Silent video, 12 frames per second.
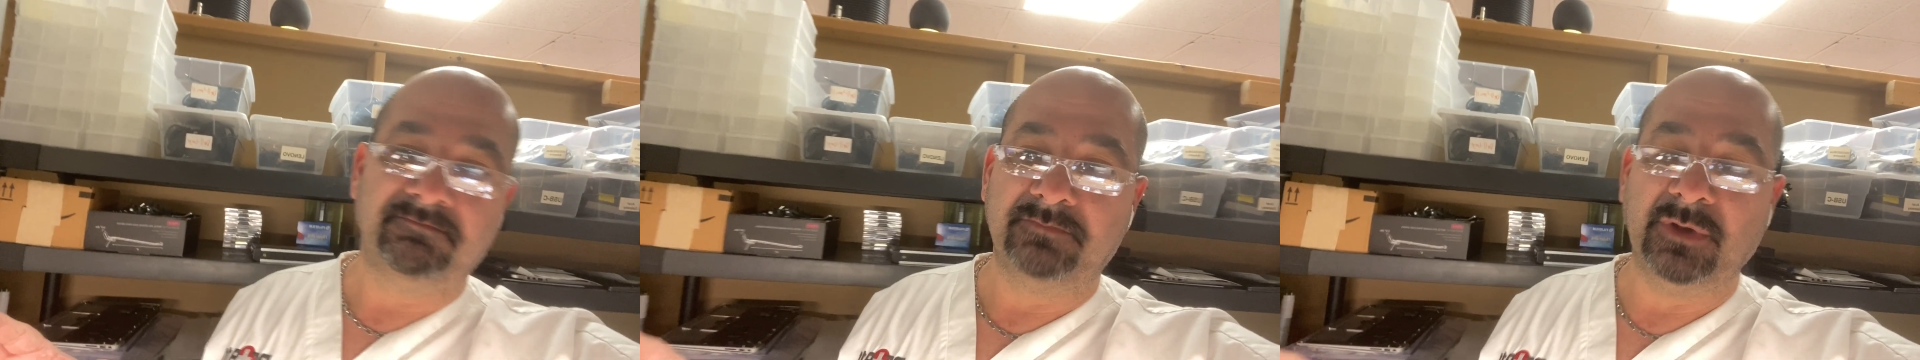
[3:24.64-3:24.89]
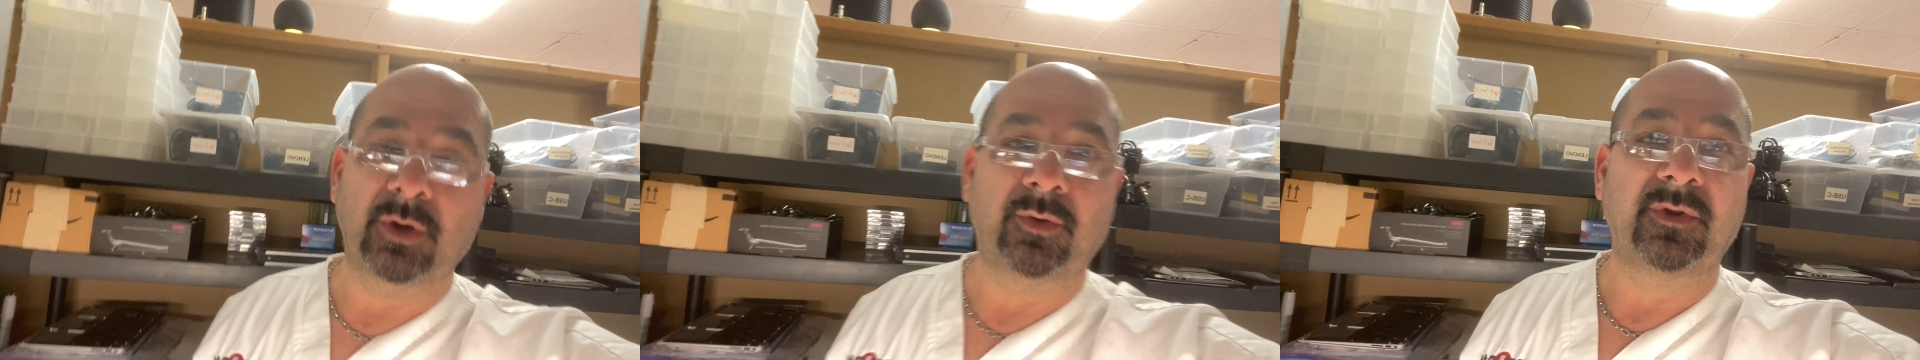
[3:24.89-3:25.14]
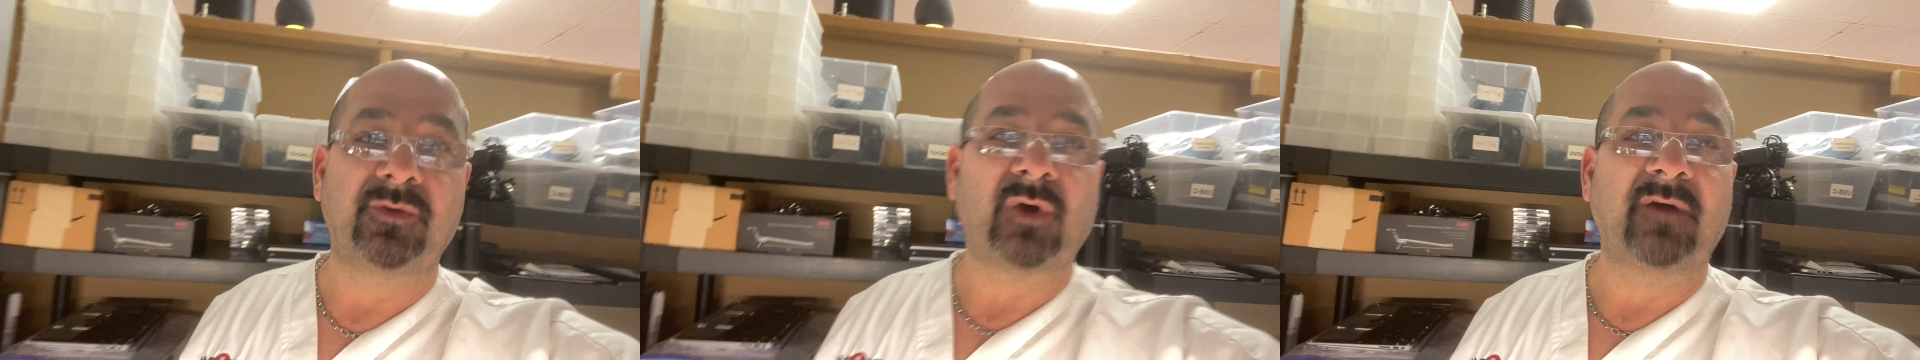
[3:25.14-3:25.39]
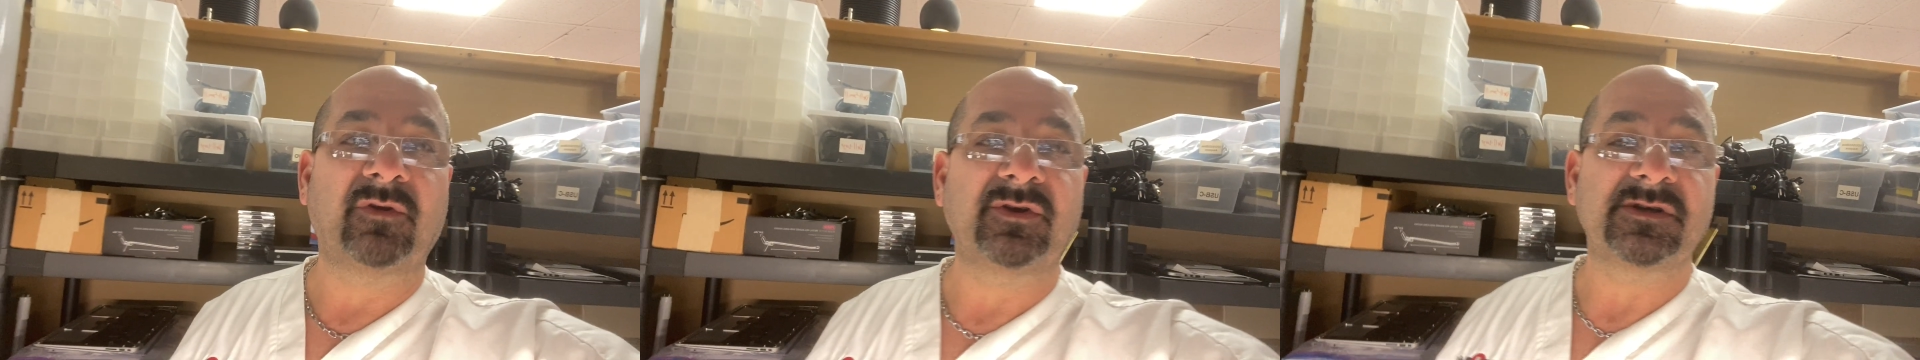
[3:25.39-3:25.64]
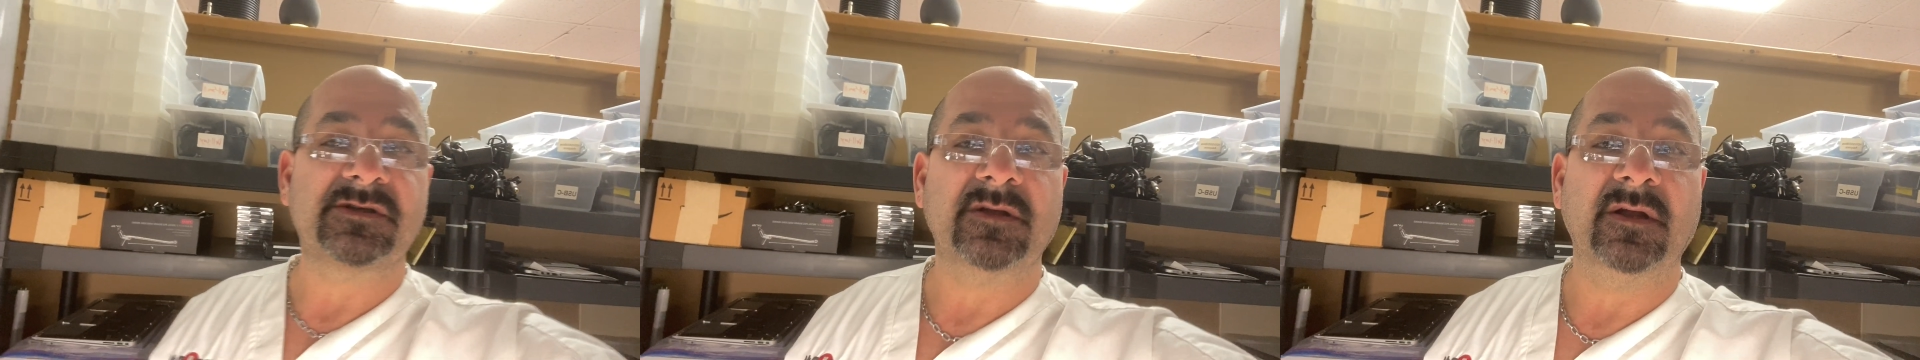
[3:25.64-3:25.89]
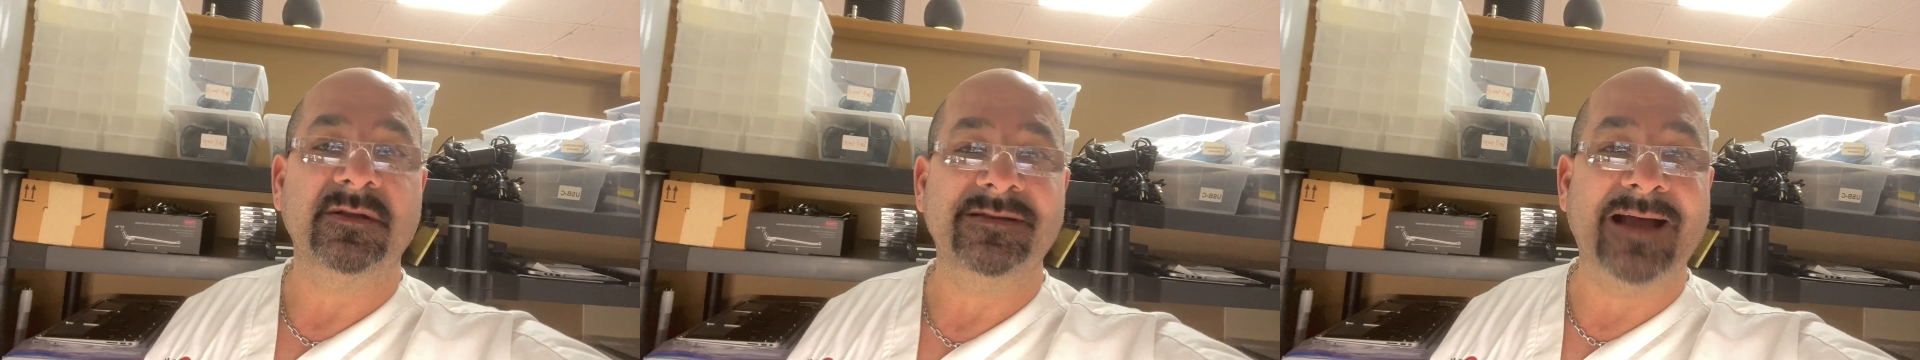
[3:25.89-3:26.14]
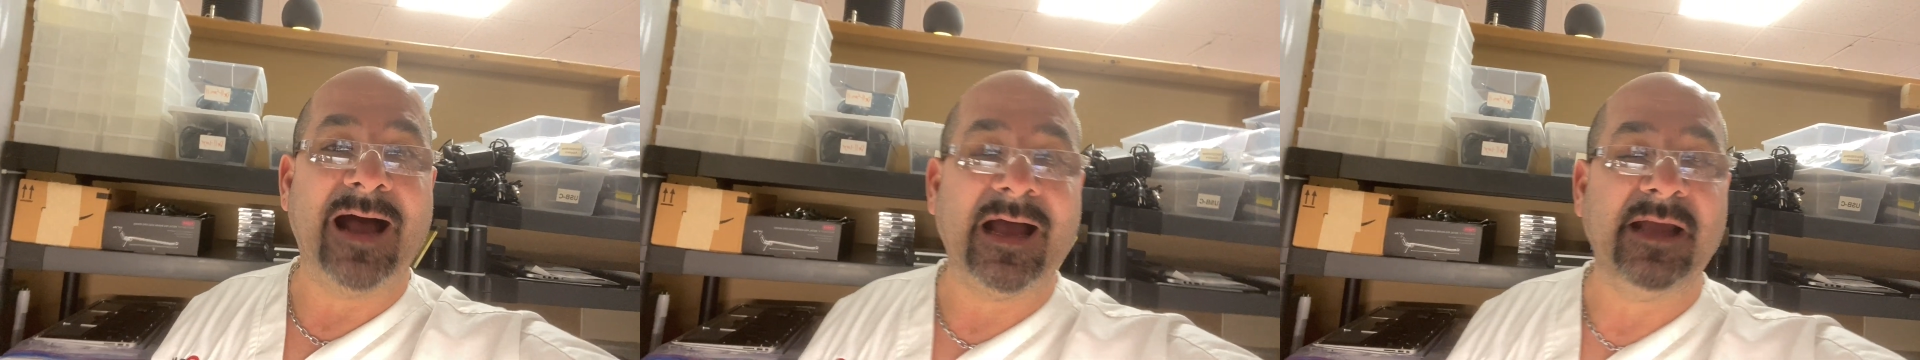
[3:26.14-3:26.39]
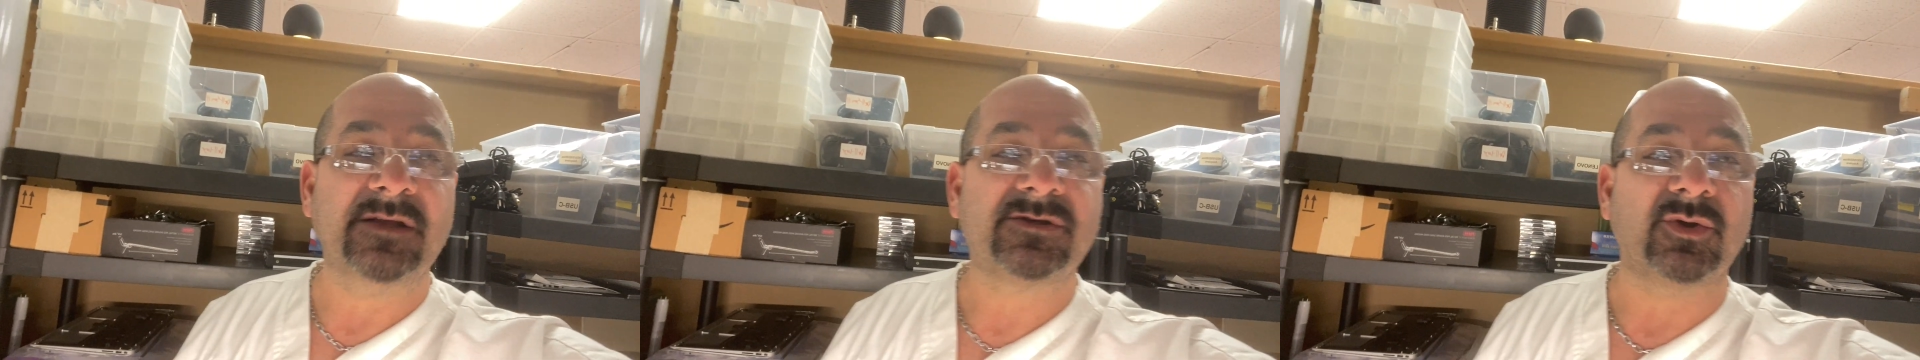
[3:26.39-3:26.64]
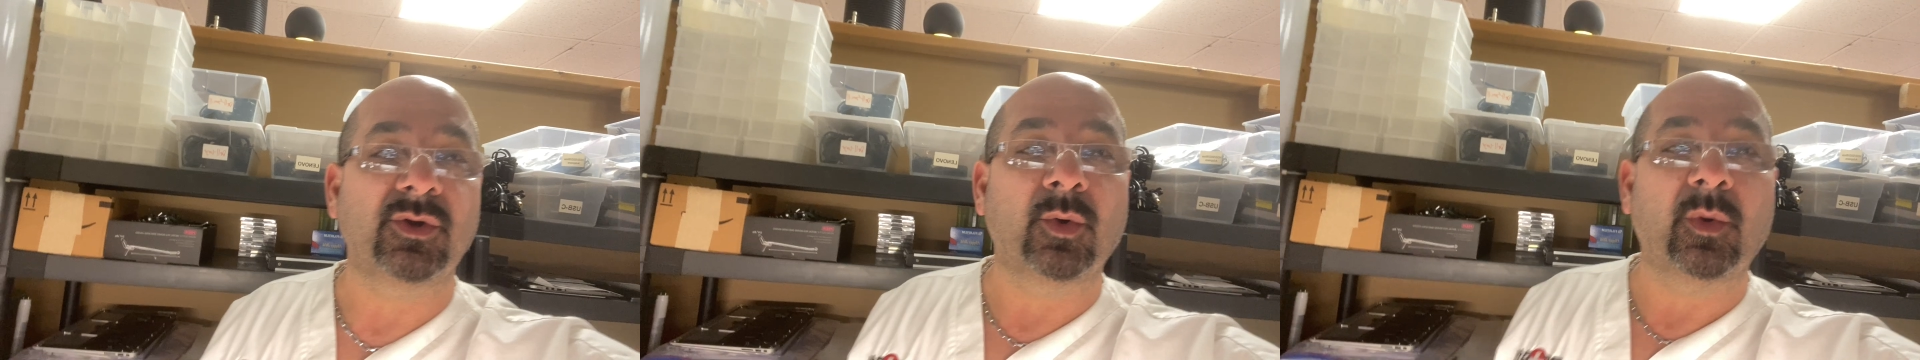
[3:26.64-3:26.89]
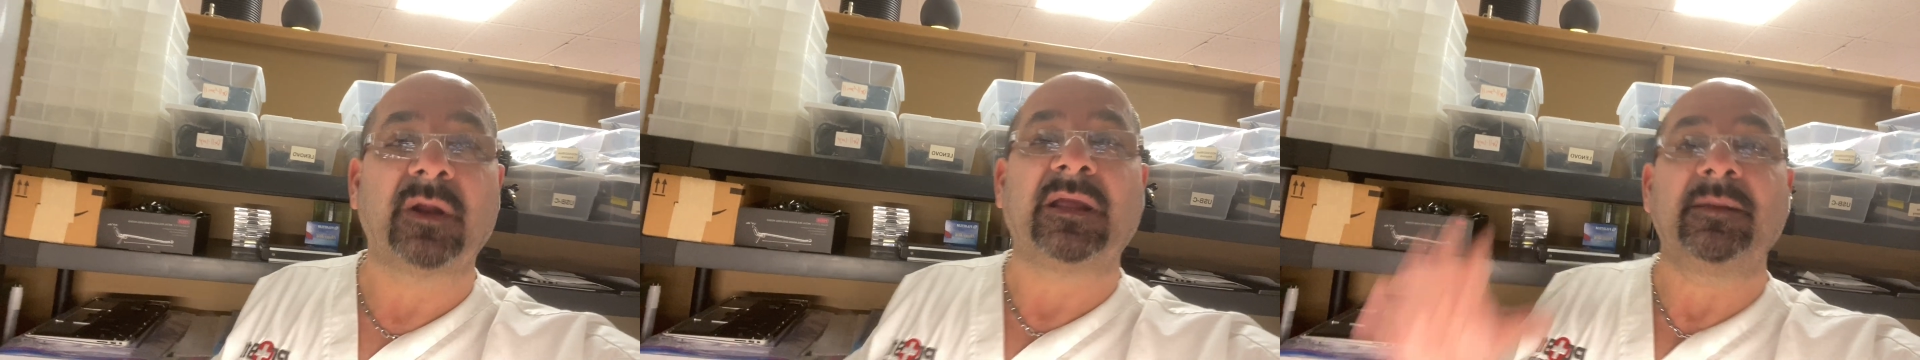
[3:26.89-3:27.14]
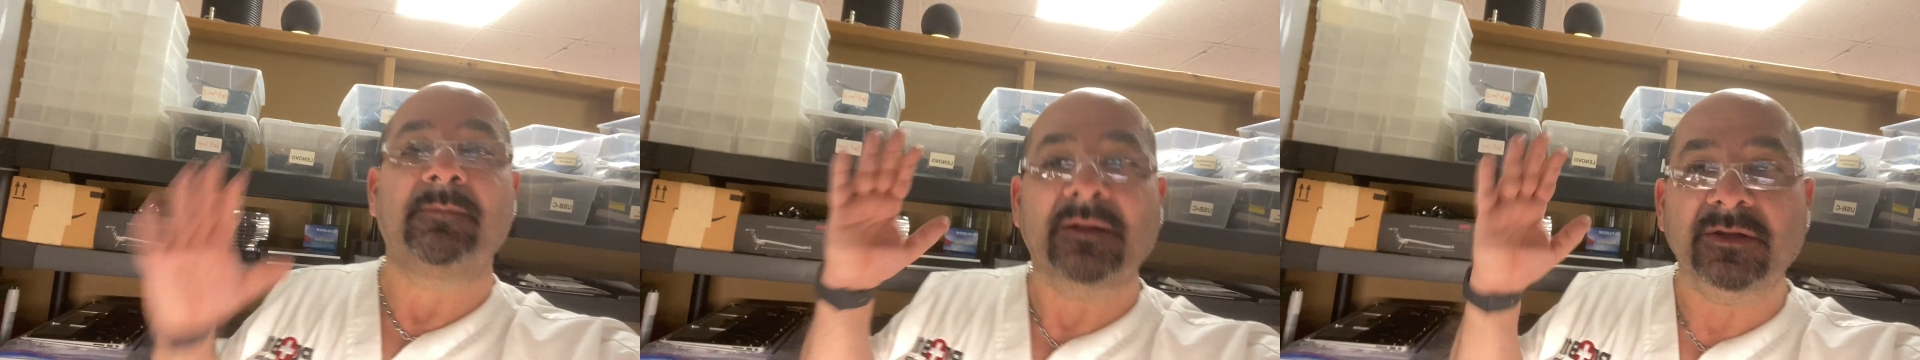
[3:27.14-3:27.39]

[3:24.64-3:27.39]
the drive could just die. So you don't want to keep,